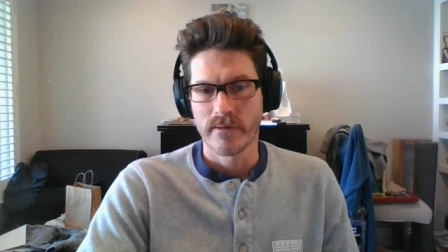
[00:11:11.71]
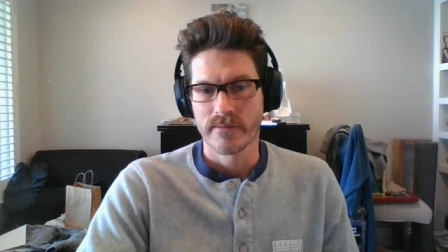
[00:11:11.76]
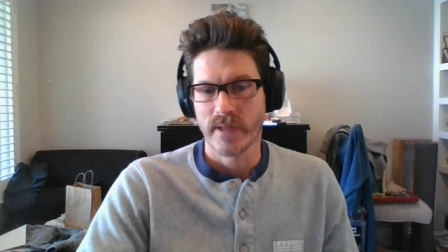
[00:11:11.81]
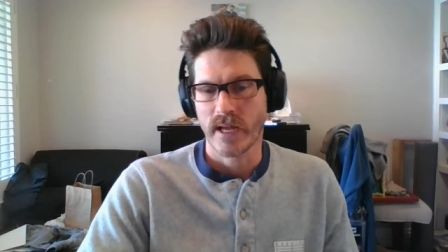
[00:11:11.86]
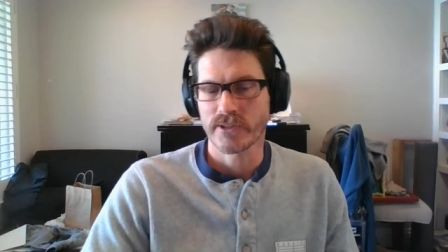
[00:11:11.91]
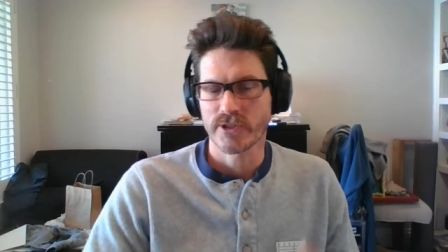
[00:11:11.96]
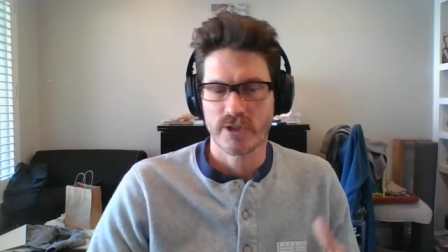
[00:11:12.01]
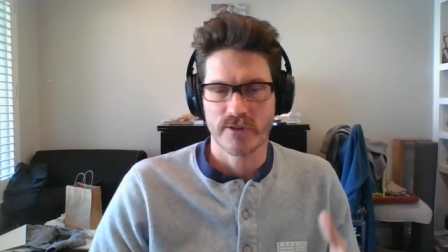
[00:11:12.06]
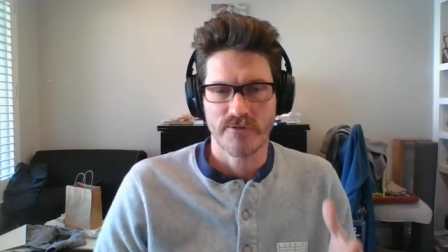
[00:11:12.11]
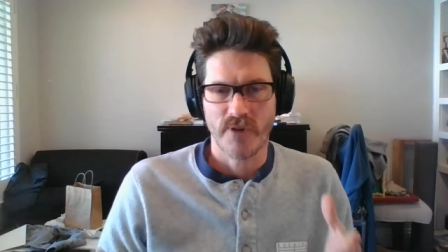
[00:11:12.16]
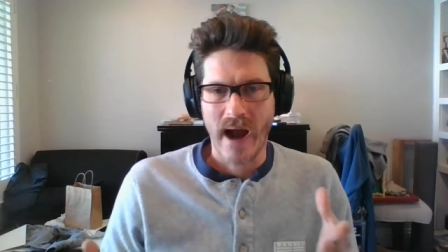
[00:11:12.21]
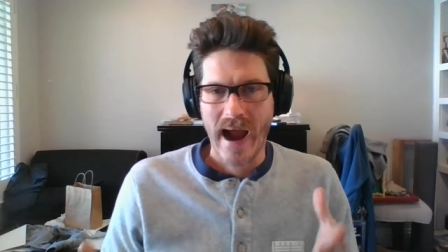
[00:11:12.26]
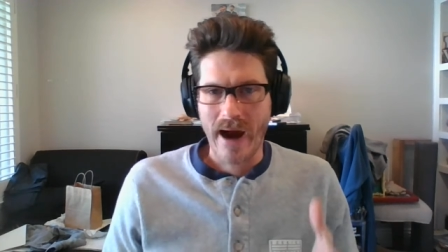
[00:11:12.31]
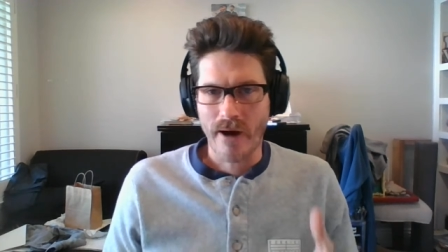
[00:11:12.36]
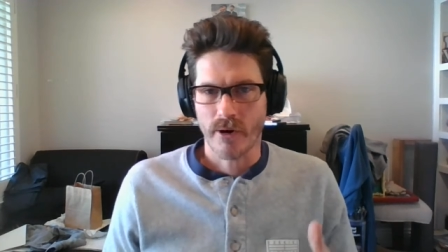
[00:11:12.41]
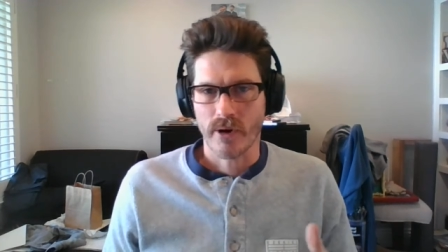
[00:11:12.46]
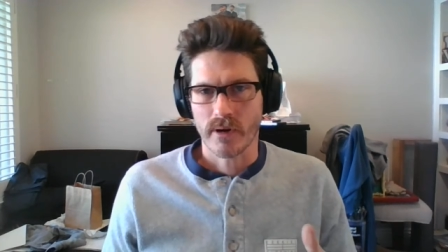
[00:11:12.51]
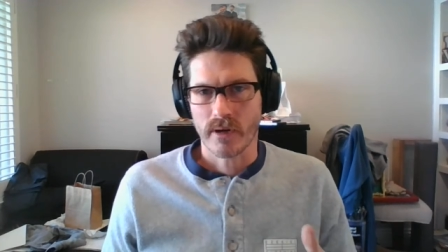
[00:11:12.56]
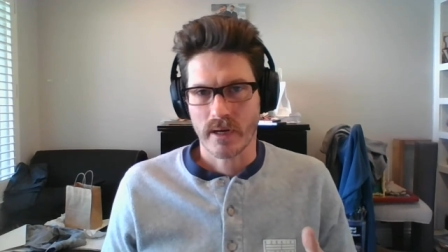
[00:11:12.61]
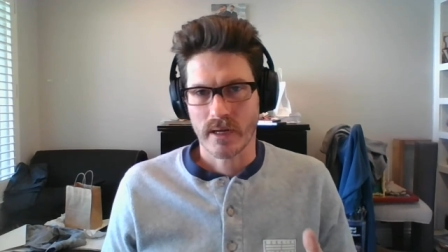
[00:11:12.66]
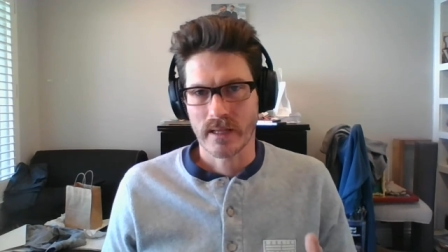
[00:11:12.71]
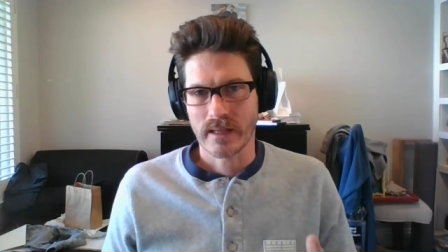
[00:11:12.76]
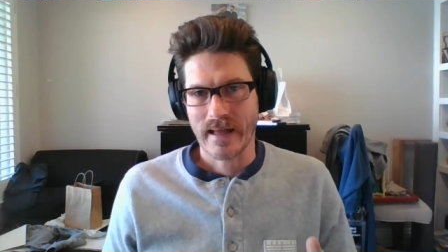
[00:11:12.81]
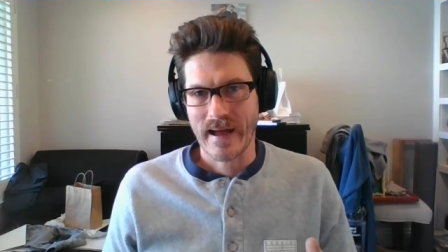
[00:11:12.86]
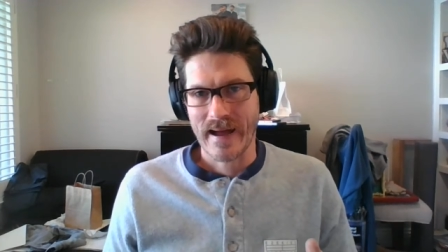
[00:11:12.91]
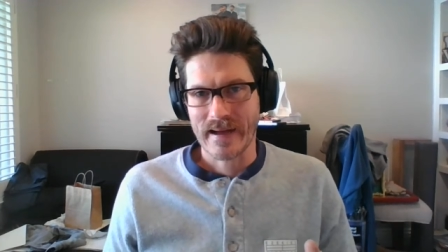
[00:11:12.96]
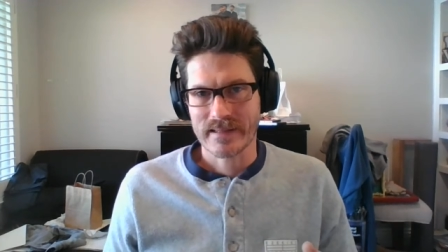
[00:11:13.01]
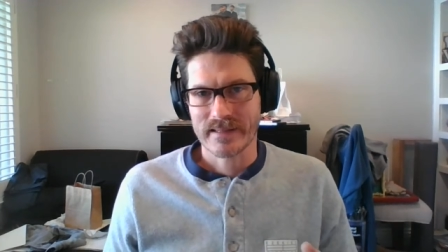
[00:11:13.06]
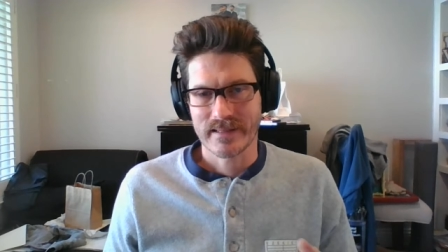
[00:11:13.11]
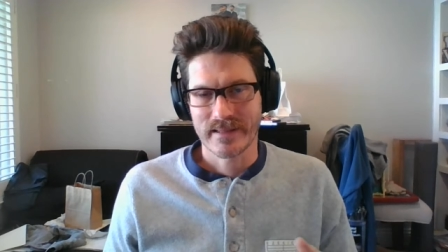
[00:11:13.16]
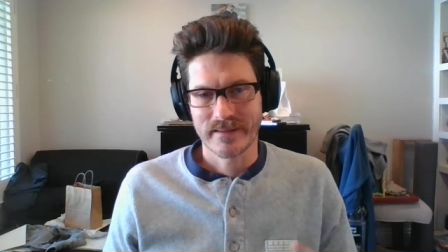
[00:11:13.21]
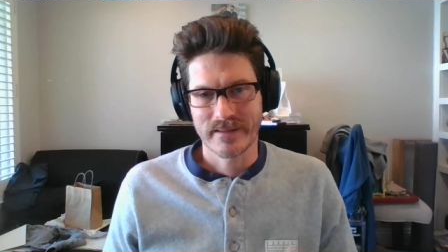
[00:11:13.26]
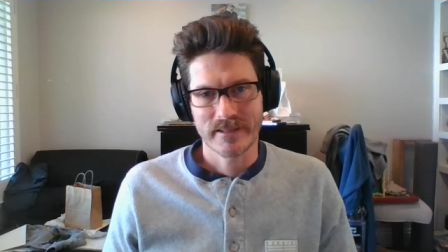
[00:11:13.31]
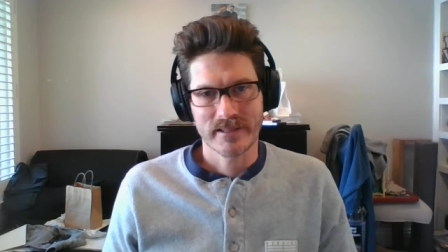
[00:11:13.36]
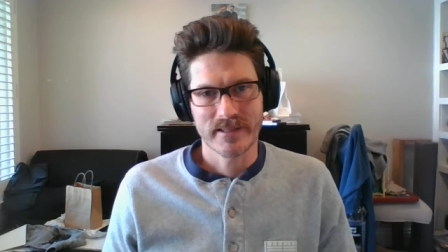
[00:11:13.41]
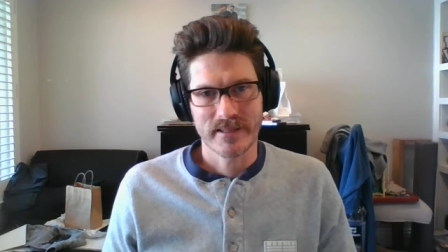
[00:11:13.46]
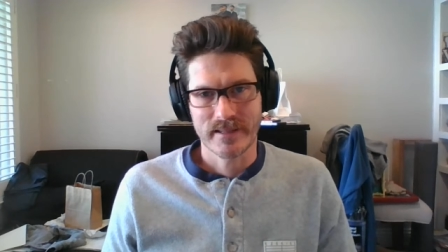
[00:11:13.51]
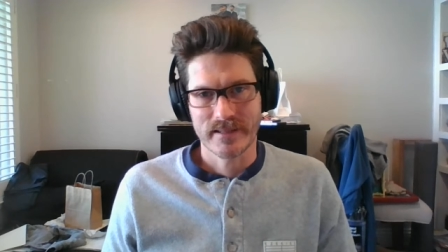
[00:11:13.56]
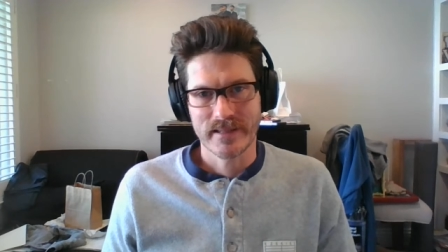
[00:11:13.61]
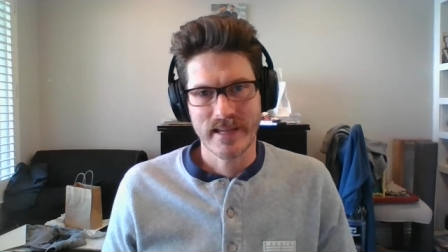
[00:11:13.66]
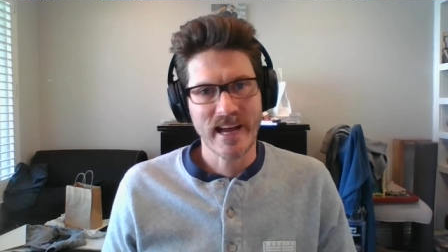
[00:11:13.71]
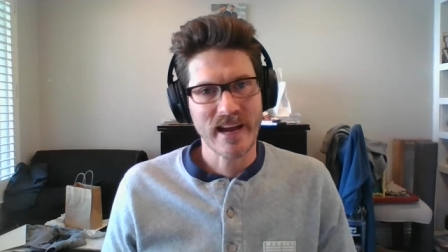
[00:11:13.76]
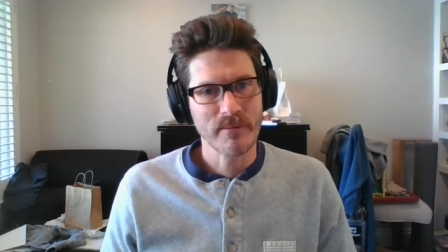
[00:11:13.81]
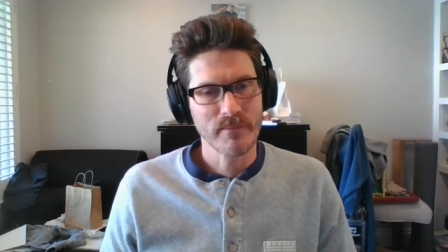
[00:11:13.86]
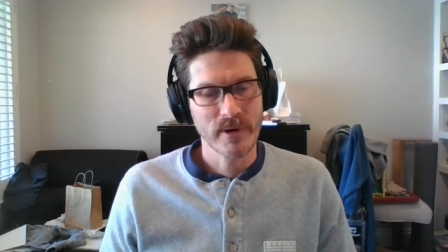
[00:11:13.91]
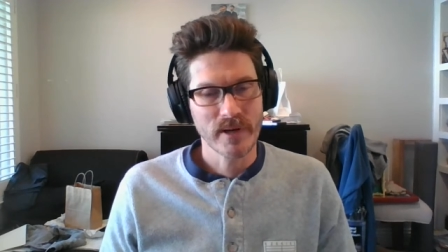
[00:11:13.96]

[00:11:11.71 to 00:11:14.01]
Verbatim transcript: not just for our class and this exam,